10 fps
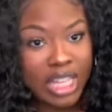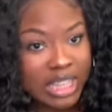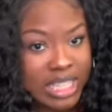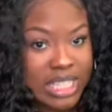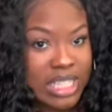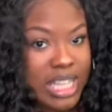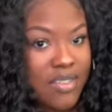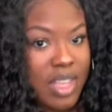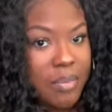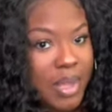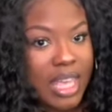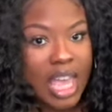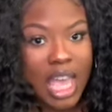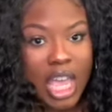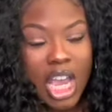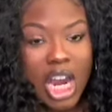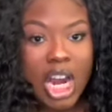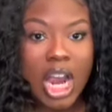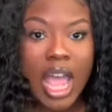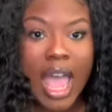This is giving big
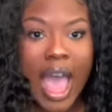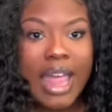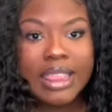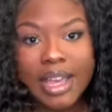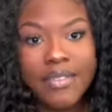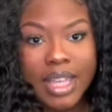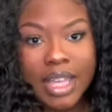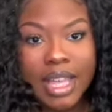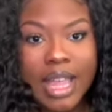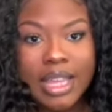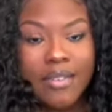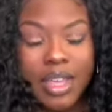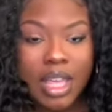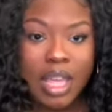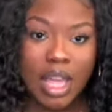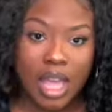hair. I love it. I love it.